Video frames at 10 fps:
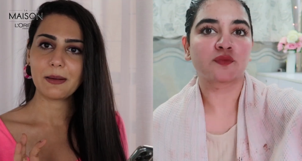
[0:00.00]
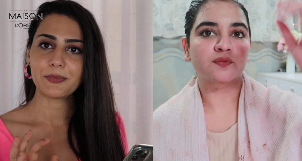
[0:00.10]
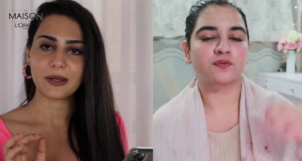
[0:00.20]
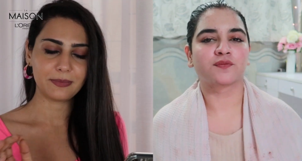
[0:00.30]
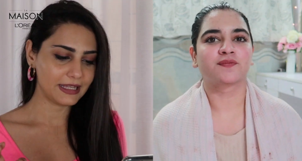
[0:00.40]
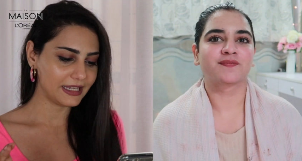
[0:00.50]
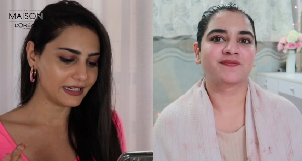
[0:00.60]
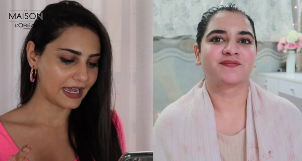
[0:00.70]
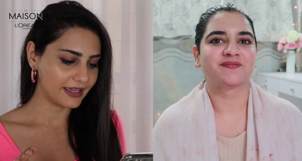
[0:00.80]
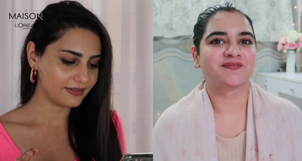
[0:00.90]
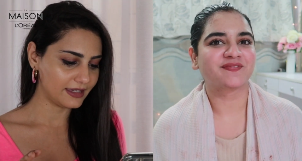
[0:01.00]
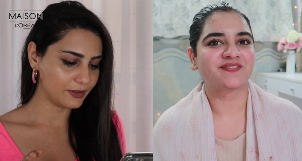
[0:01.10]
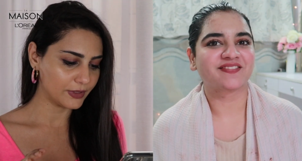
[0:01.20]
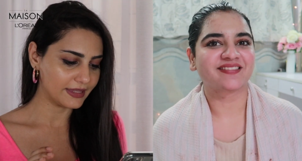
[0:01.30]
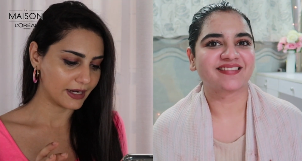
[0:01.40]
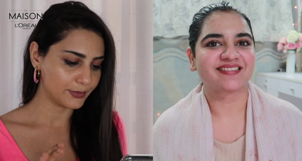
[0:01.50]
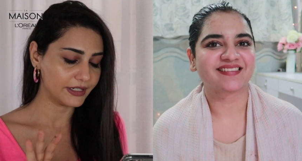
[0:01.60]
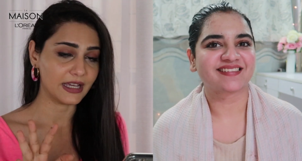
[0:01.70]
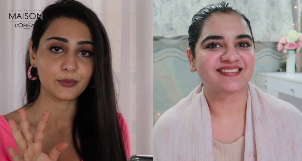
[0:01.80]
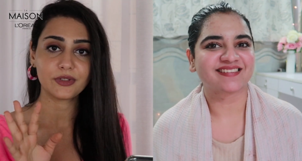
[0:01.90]
Speaker 1: uh, Prableen, I think with
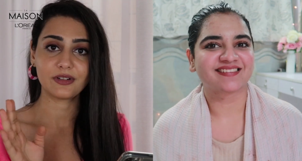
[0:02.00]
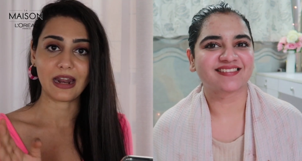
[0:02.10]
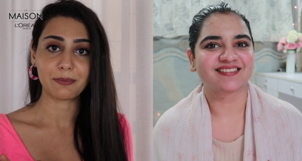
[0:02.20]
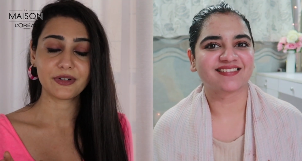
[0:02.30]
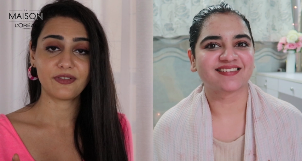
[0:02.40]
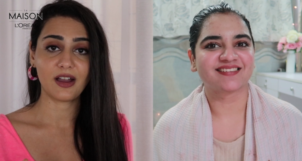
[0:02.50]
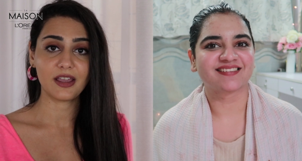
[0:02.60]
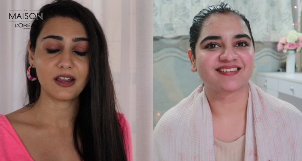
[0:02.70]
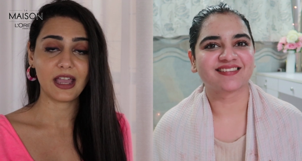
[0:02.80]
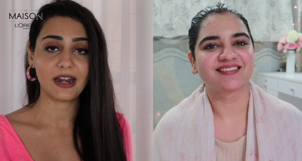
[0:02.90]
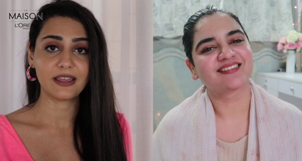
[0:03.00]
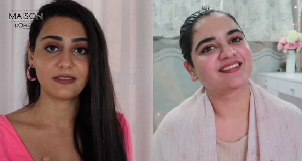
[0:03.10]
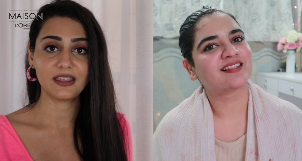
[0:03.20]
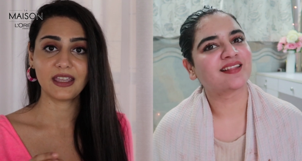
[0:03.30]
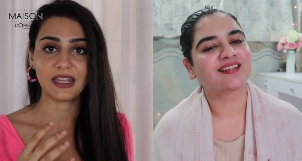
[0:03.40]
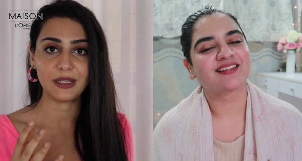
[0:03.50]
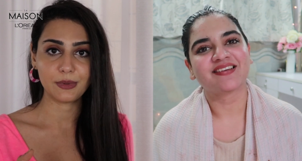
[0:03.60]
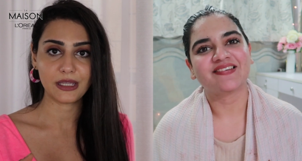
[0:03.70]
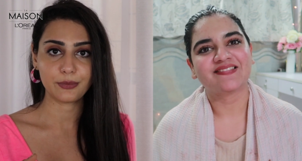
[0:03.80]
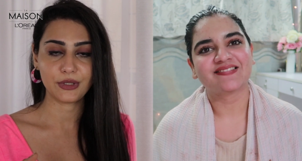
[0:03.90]
that we're done with the rapid fire, and I think
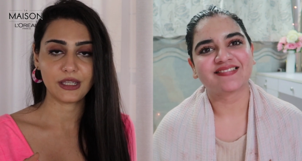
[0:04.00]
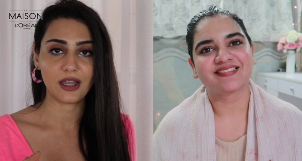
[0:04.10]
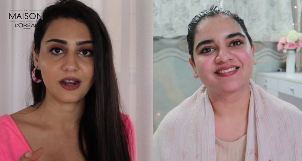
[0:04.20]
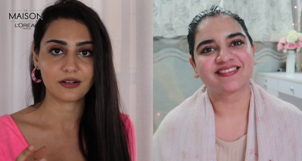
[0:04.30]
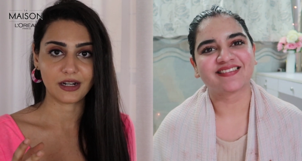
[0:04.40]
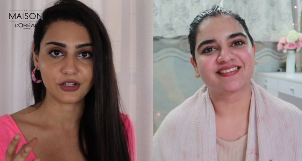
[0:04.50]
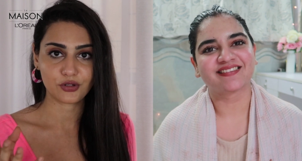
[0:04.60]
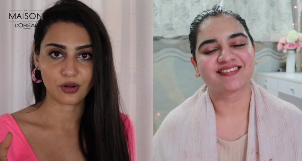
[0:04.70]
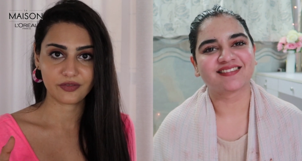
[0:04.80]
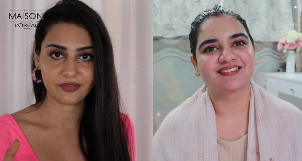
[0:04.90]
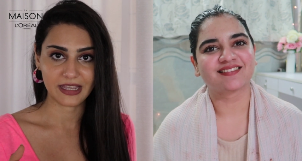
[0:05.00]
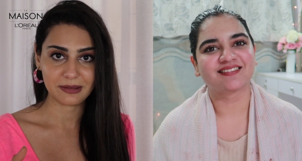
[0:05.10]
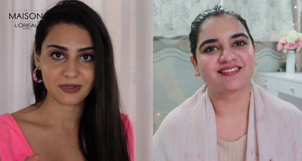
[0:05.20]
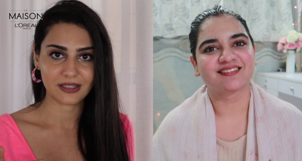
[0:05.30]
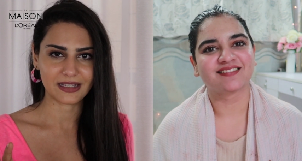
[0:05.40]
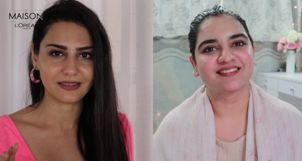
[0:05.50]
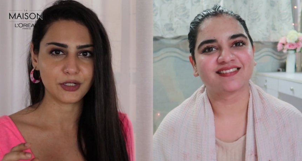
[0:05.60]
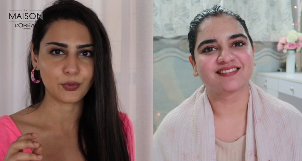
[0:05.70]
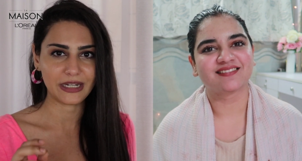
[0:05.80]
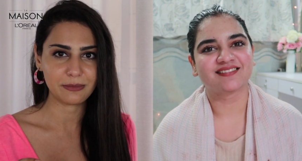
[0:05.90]
anyway we are running short of time because
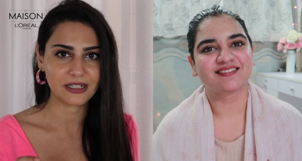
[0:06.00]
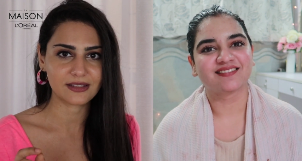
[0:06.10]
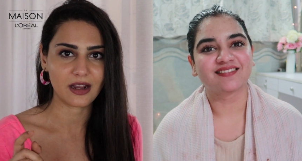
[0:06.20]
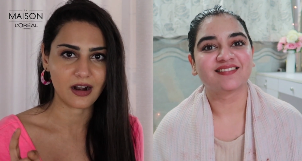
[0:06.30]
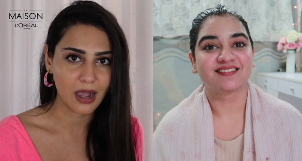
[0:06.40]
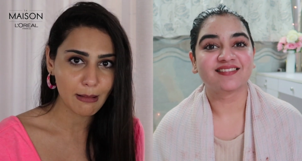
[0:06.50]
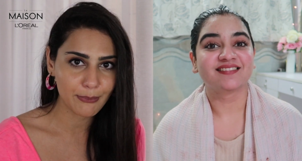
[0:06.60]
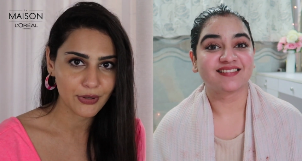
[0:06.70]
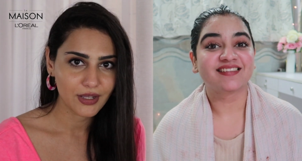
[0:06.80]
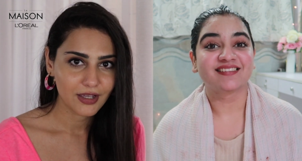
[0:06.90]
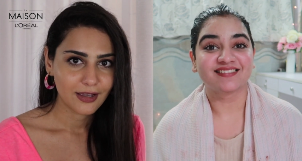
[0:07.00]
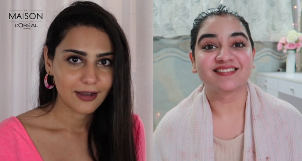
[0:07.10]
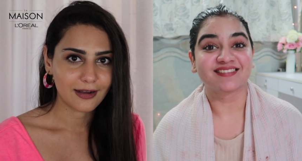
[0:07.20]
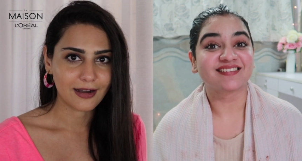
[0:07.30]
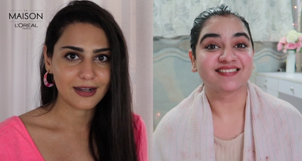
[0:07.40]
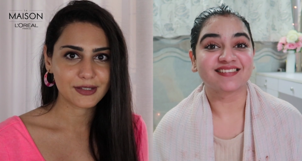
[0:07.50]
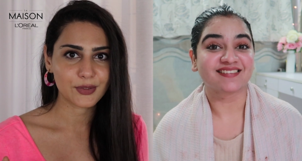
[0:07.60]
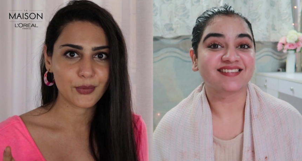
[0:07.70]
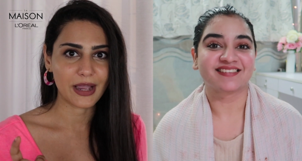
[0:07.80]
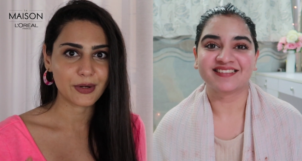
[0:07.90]
I think twenty minutes are up.
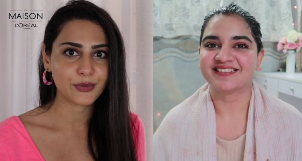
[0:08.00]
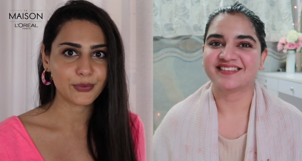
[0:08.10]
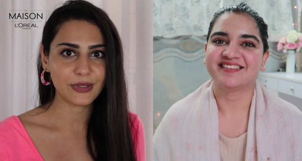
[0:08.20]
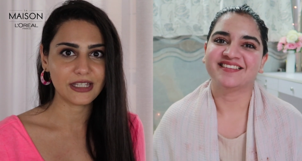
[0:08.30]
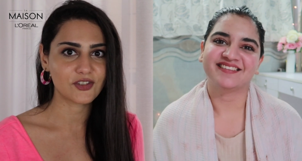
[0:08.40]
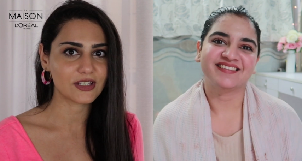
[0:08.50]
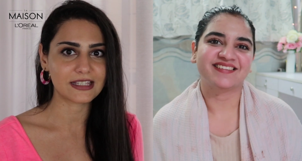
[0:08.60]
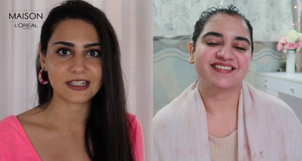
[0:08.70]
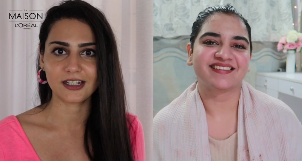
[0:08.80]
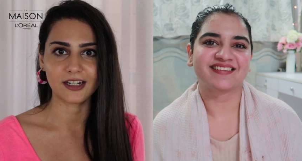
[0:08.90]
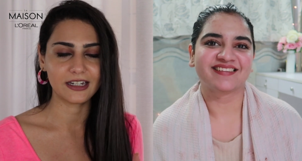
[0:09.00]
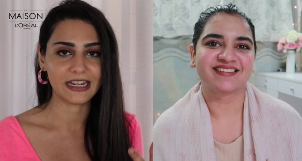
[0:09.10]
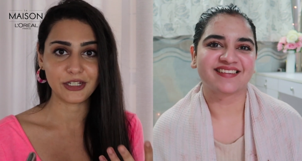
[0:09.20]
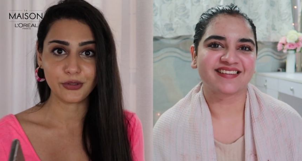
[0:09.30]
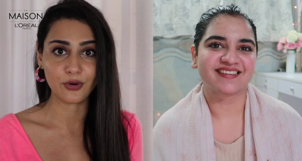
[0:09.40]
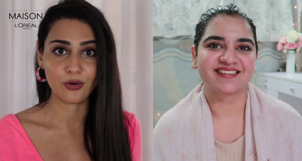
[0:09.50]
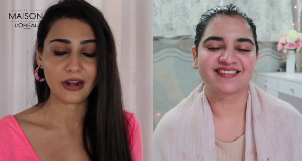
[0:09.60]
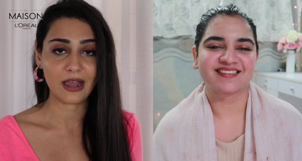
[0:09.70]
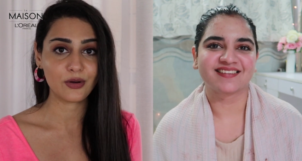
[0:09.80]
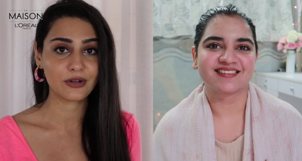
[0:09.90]
Uh, so why don't we just uh, let you
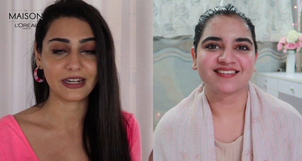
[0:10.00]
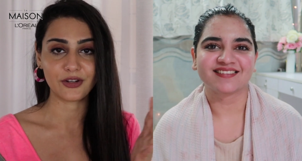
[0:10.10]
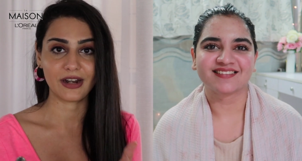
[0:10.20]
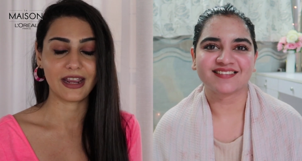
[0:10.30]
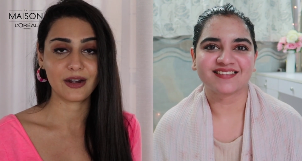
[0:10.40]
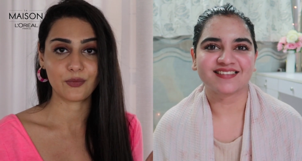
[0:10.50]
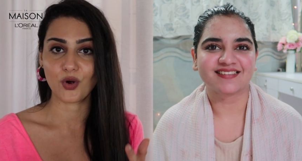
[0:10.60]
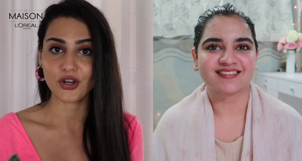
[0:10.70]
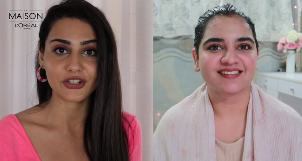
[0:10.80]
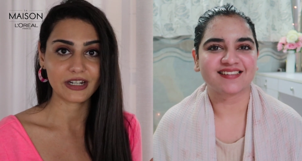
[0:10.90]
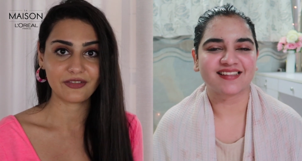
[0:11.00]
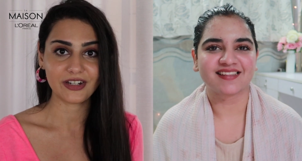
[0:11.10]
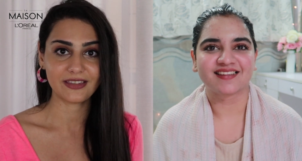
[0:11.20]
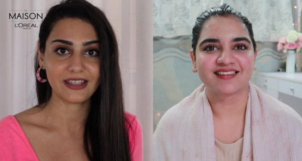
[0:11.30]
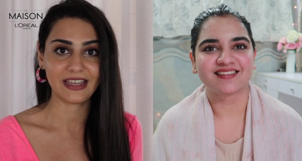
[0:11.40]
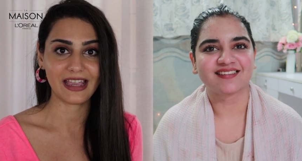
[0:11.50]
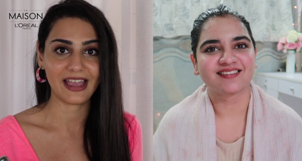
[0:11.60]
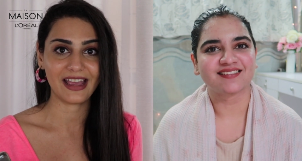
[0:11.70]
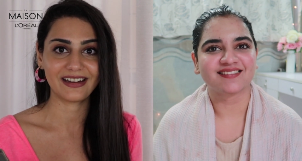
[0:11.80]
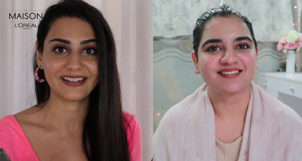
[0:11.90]
go now, get your hair washed and
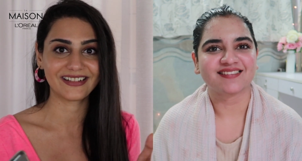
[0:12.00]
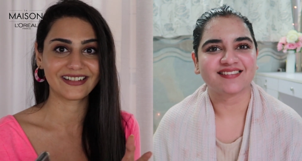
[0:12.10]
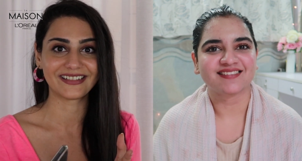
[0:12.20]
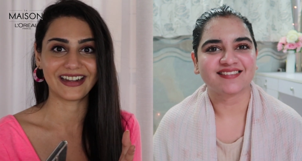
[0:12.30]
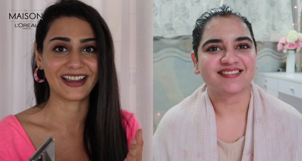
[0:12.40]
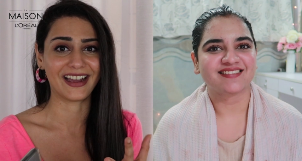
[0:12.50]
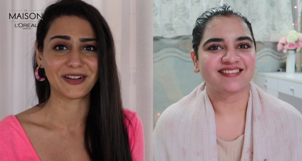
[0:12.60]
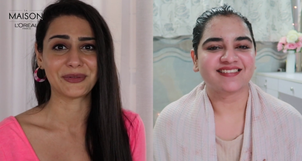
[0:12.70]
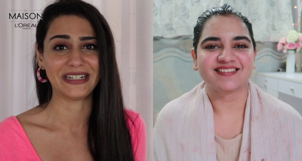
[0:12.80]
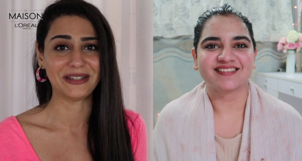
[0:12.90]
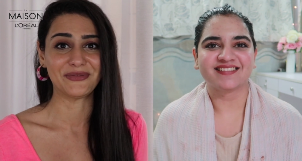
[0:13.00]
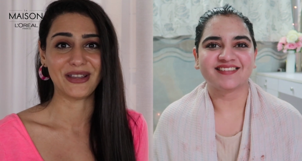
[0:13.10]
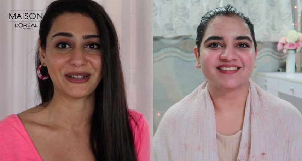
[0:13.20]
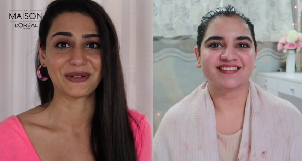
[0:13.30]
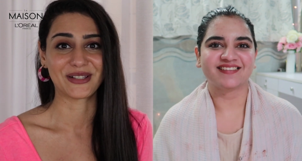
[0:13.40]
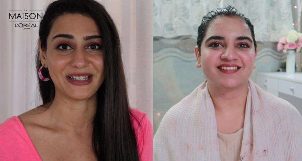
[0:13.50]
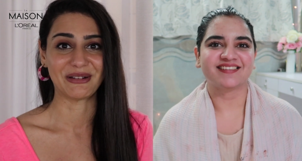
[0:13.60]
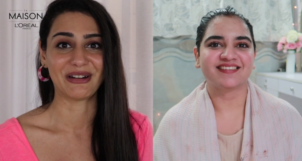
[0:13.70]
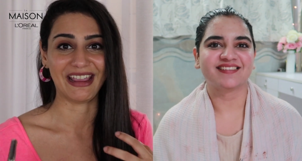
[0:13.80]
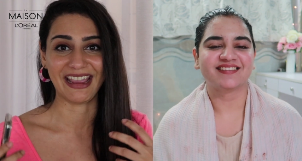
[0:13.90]
everything, and uh, I can't really wait to
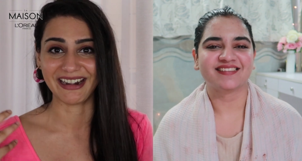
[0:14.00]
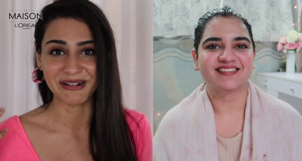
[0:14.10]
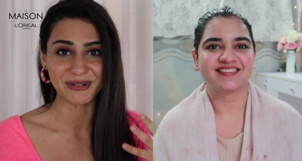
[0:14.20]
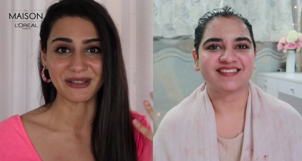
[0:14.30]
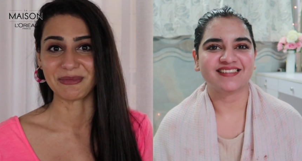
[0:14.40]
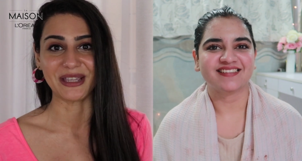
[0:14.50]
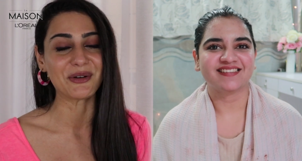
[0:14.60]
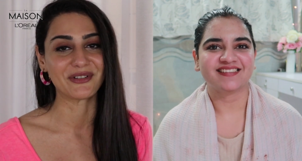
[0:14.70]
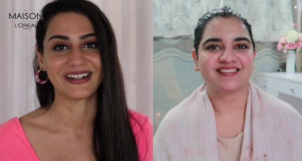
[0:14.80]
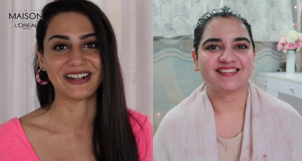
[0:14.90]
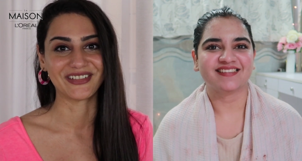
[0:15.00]
see your hair with a makeover and